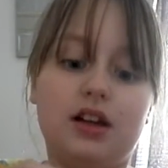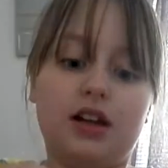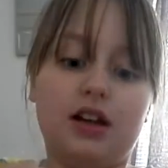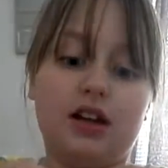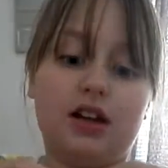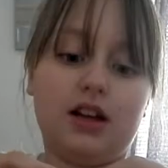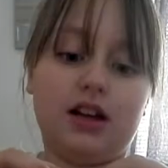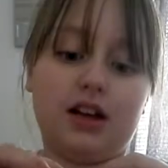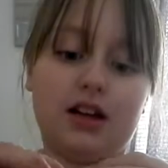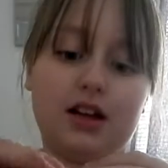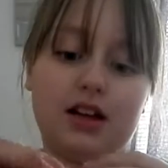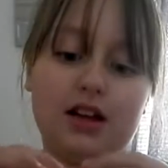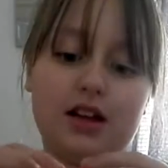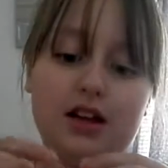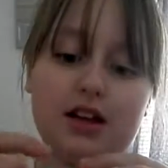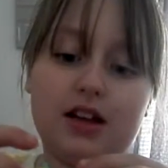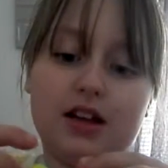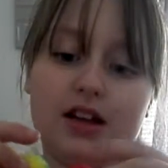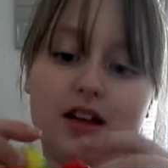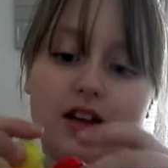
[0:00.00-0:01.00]
if you want
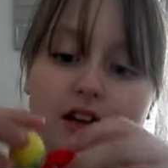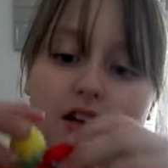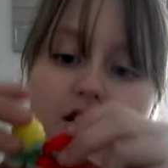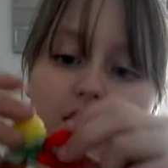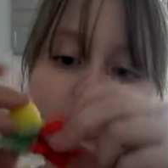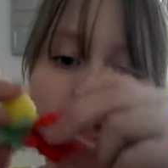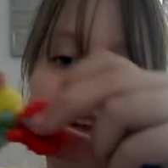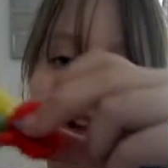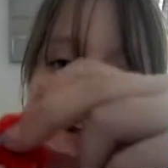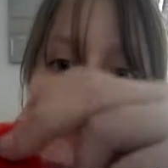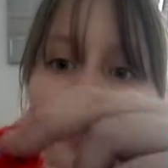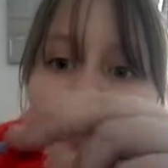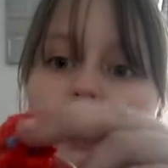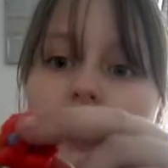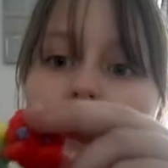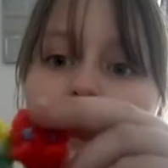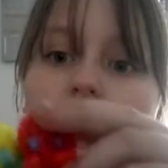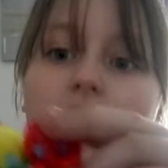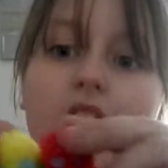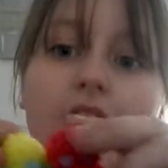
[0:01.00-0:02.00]
a tutorial
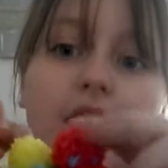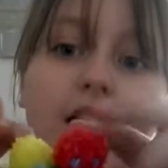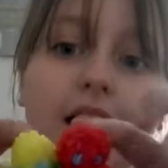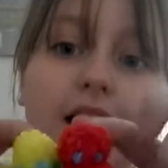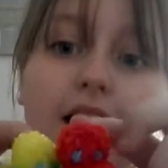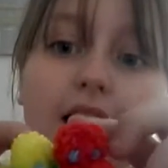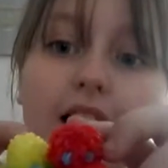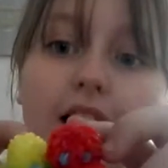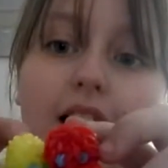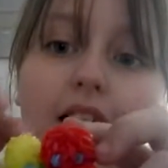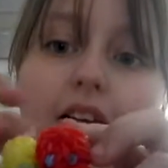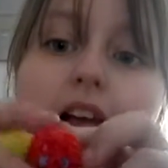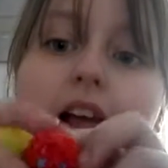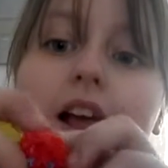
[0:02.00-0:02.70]
on one of these,